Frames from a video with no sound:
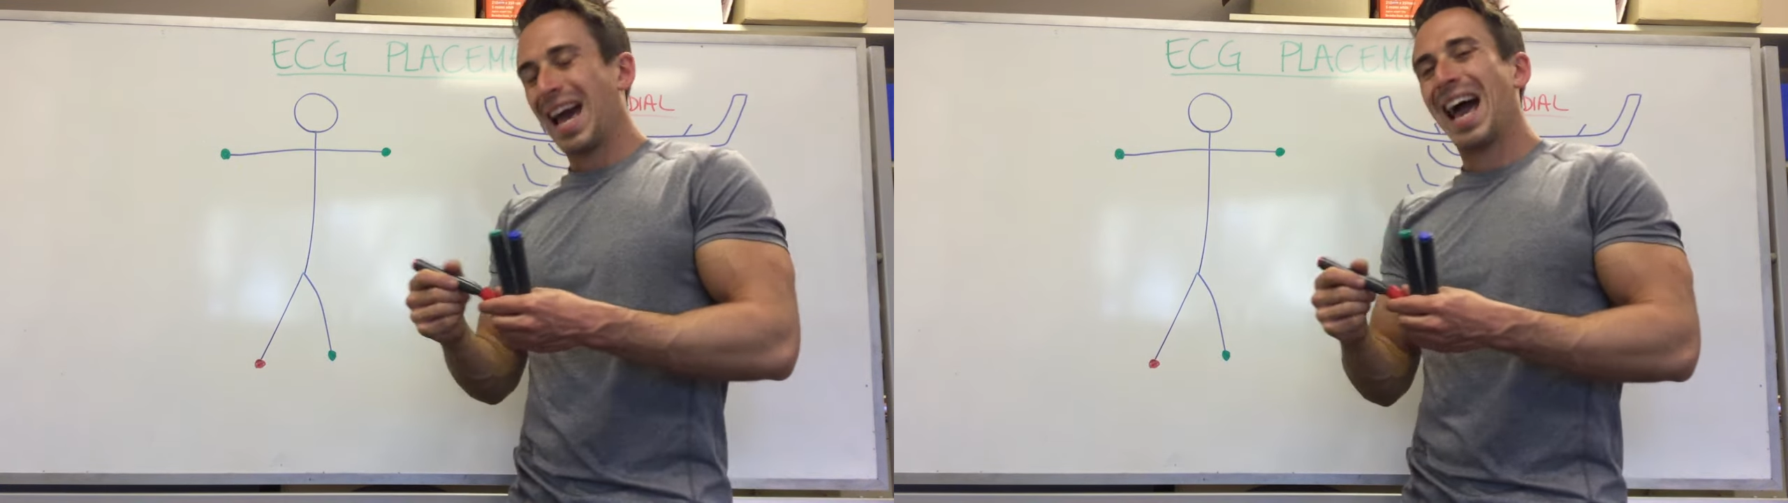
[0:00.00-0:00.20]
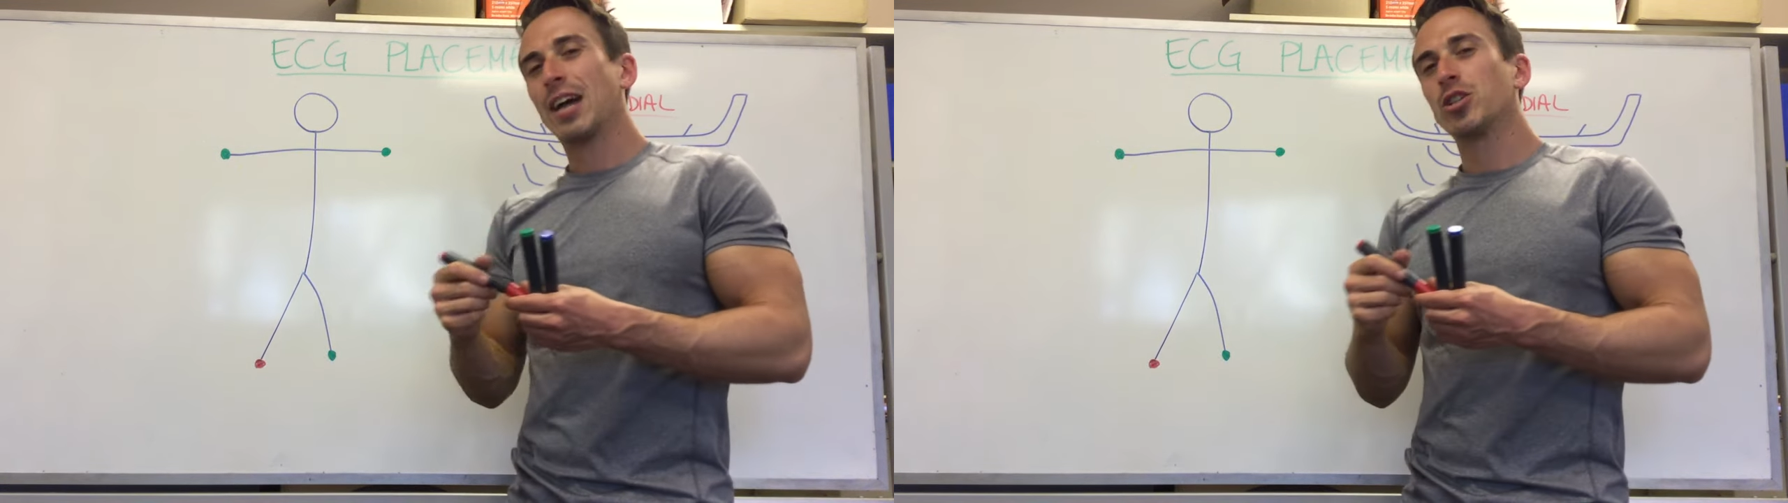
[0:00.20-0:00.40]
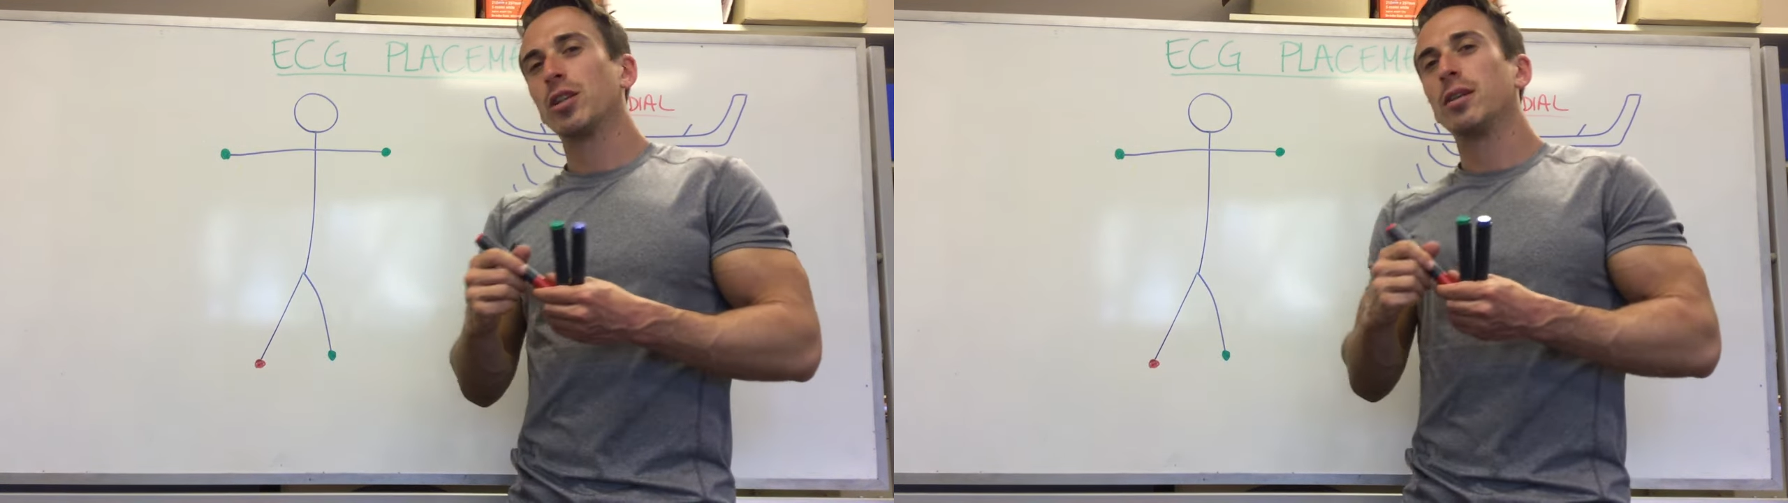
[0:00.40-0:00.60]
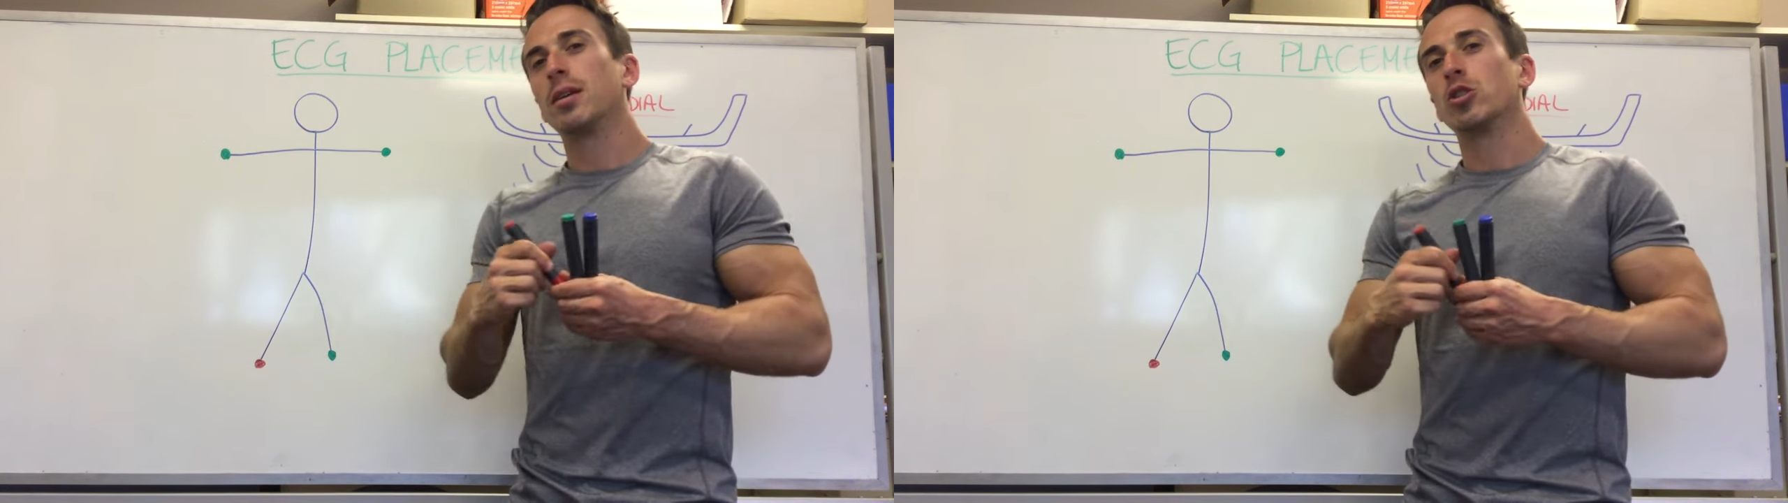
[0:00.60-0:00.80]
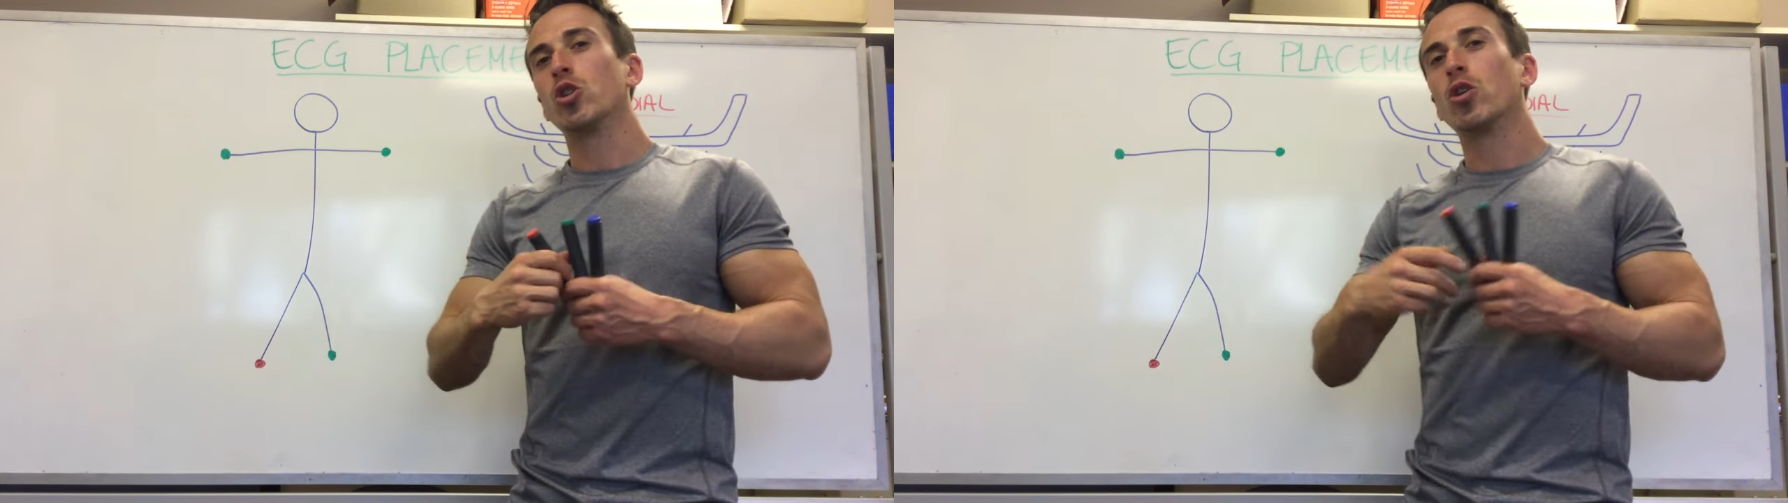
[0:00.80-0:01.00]
actually
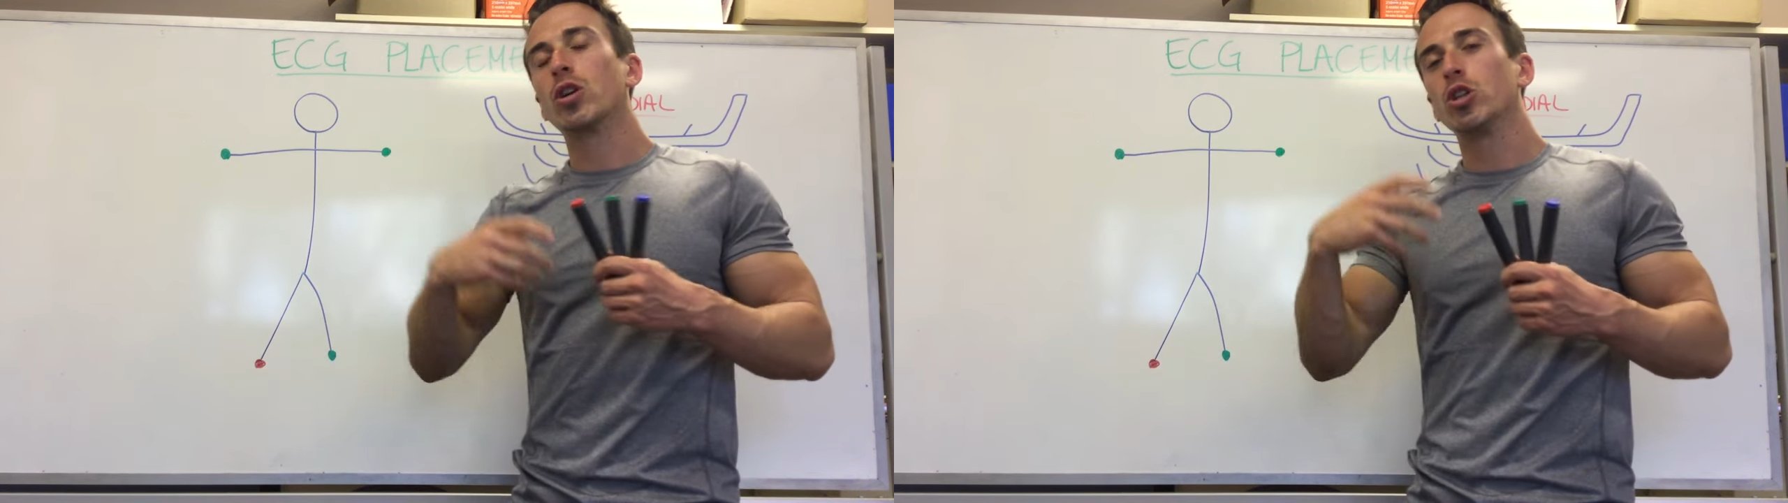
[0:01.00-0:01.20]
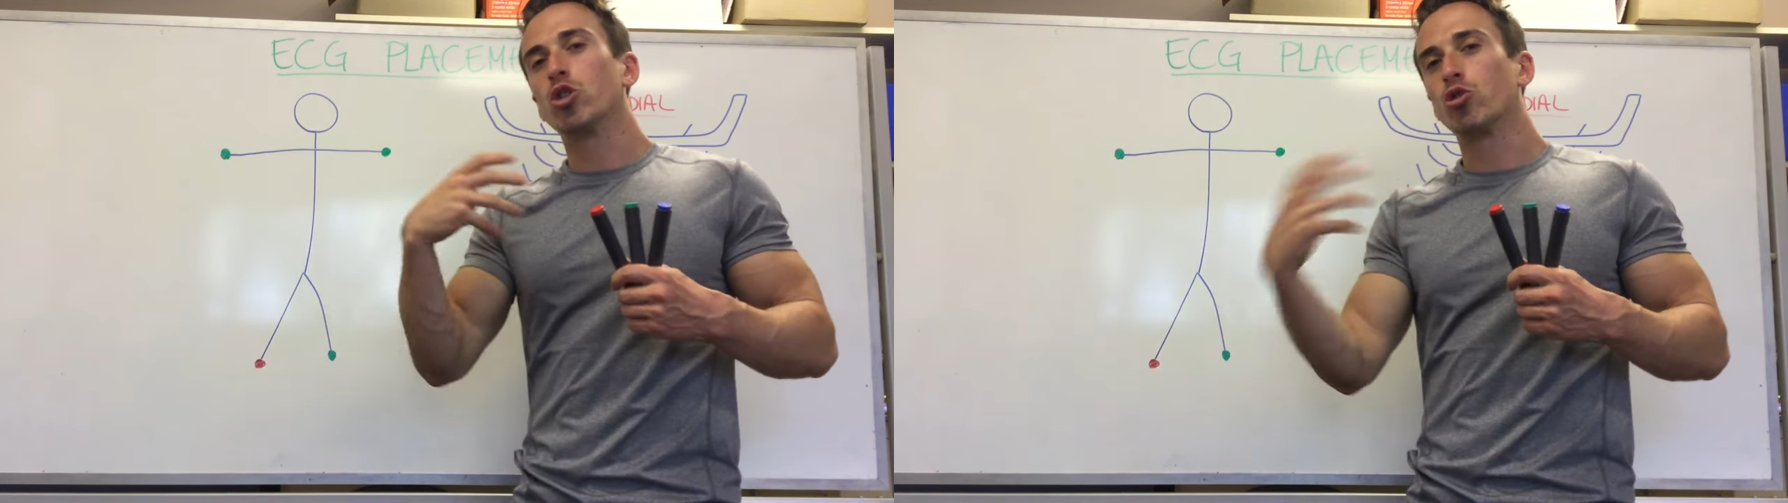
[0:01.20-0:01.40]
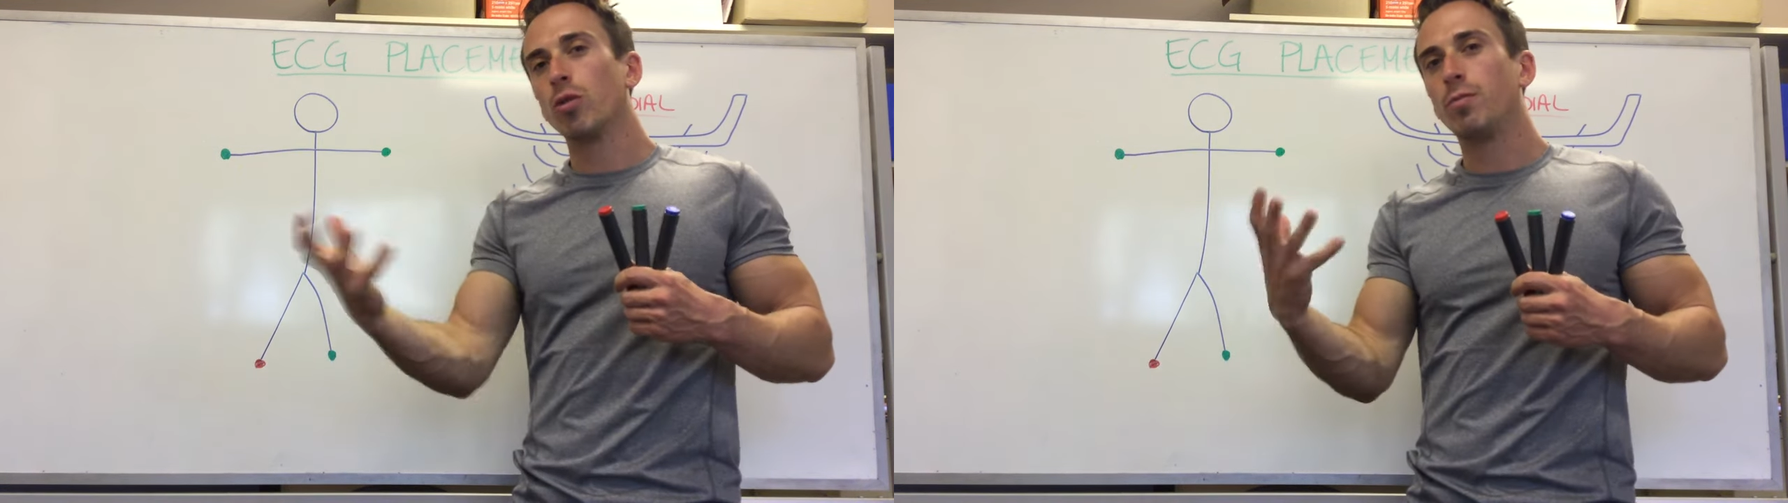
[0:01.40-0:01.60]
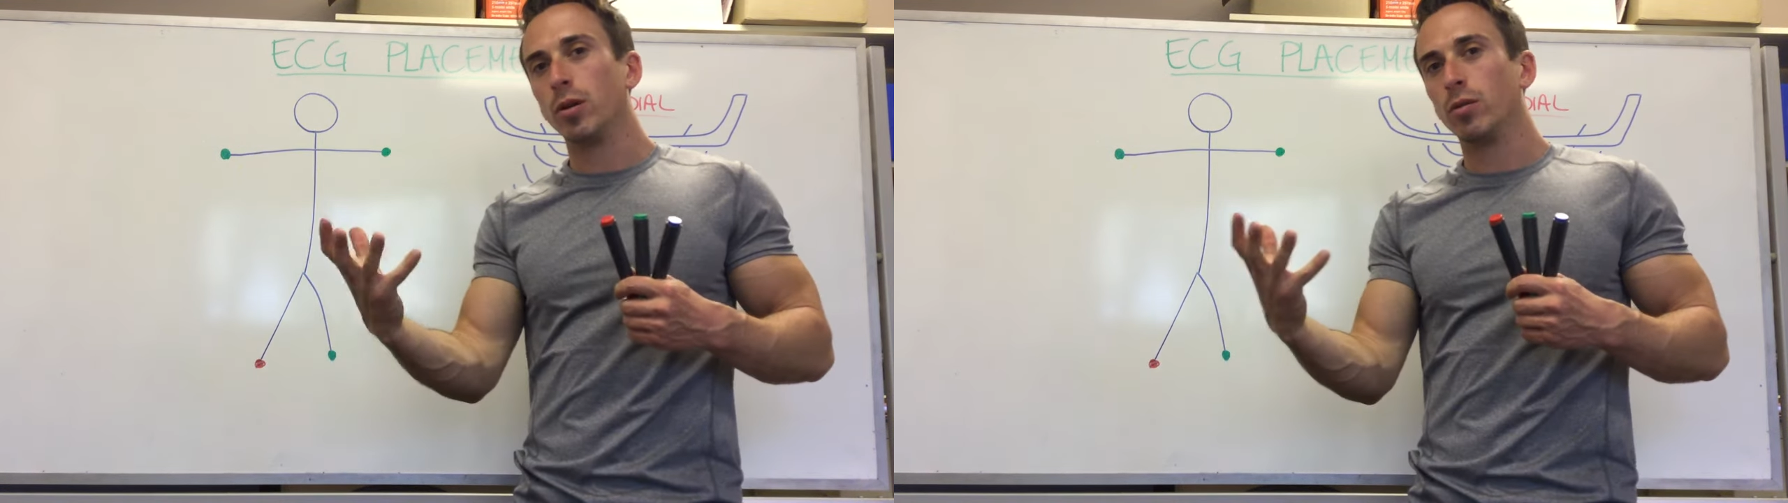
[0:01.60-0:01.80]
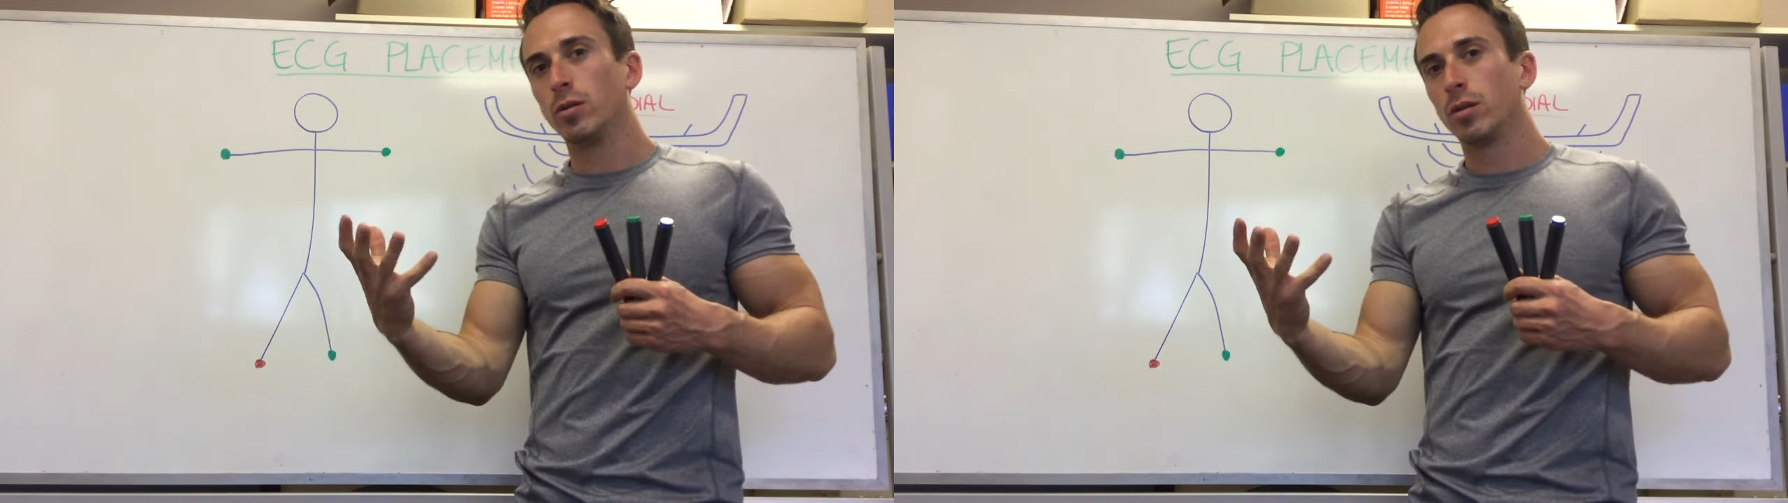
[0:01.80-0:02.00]
does not
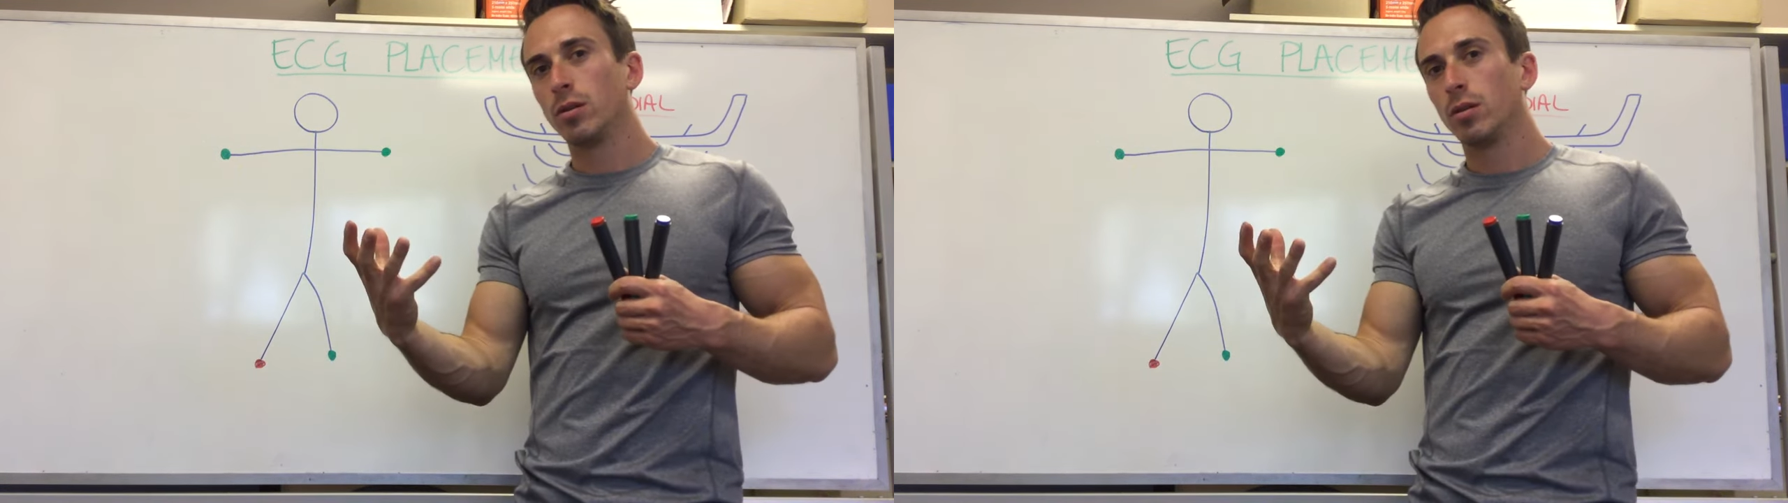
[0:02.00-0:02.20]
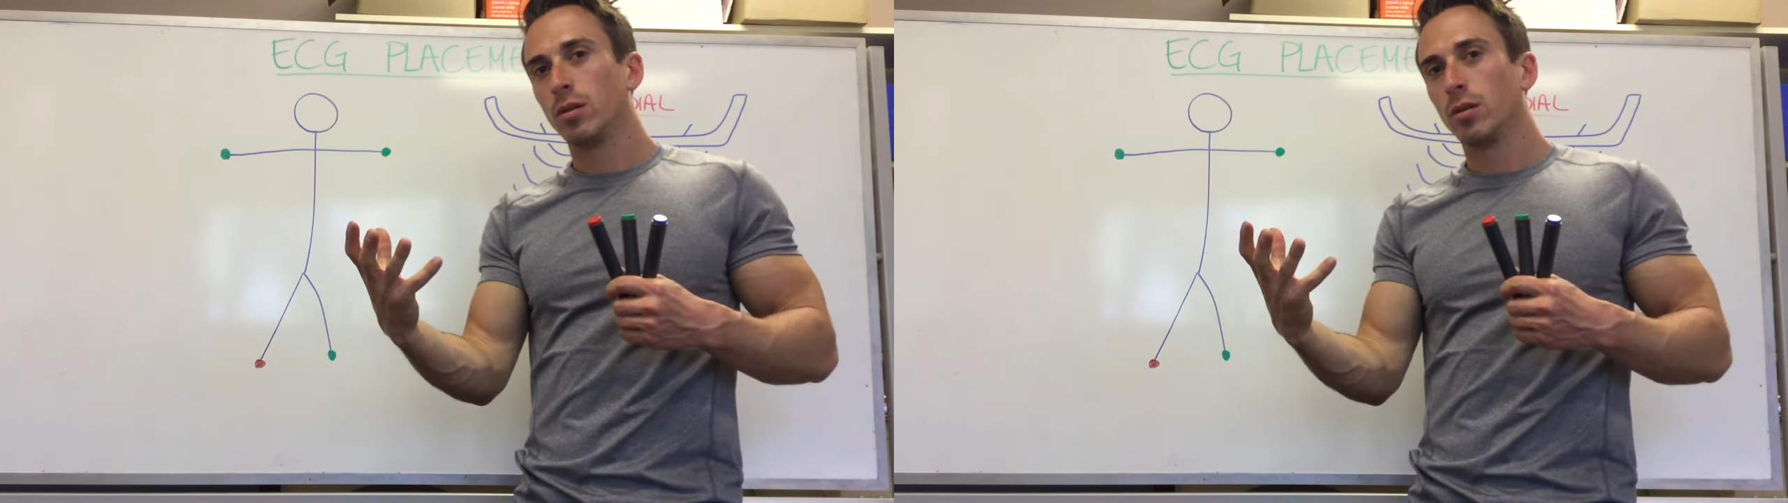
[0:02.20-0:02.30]
contribute